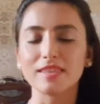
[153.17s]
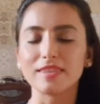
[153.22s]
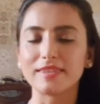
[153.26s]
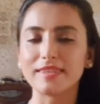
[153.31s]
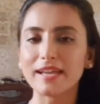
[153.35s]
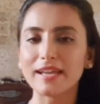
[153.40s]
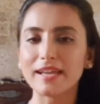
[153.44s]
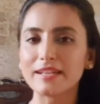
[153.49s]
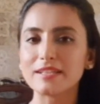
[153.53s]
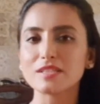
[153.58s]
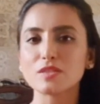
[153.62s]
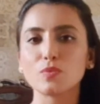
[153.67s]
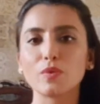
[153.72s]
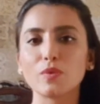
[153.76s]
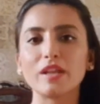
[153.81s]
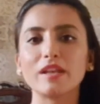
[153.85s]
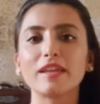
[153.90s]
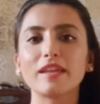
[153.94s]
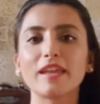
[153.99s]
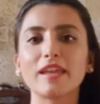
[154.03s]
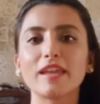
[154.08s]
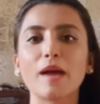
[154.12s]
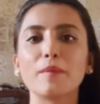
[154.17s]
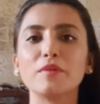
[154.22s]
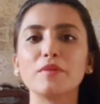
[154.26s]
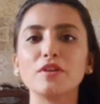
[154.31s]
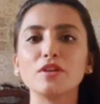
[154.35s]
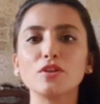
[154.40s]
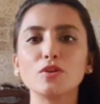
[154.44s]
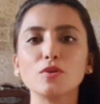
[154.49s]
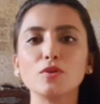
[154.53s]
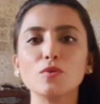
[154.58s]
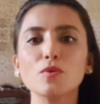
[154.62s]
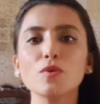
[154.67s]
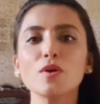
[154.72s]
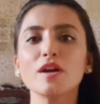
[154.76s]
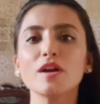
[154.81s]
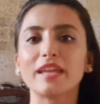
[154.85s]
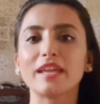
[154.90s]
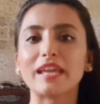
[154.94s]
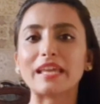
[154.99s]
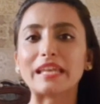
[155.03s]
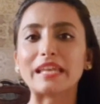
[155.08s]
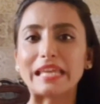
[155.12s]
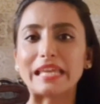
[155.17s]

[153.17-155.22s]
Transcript: that is when cabin crew can